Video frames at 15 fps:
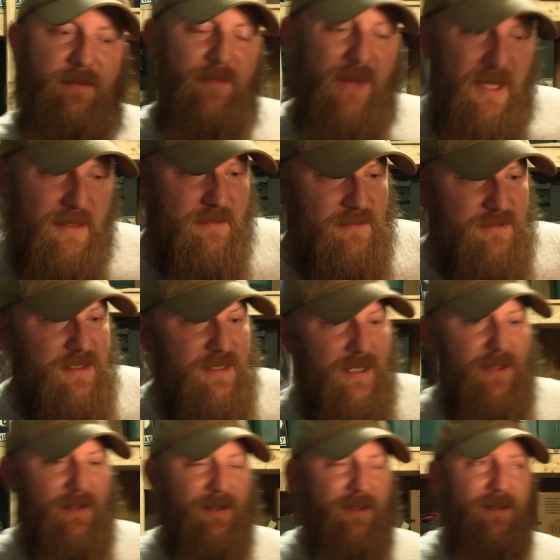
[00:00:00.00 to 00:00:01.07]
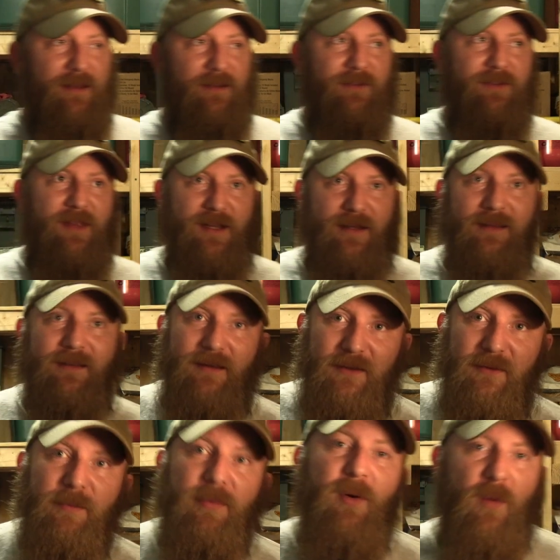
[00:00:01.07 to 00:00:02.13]
My understanding is that at
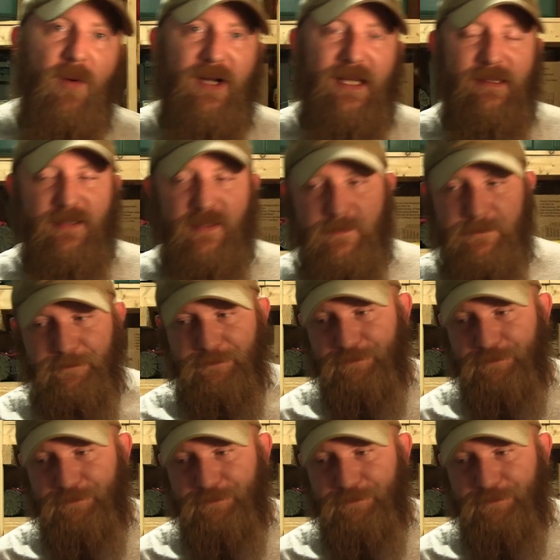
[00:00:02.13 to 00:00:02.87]
this point,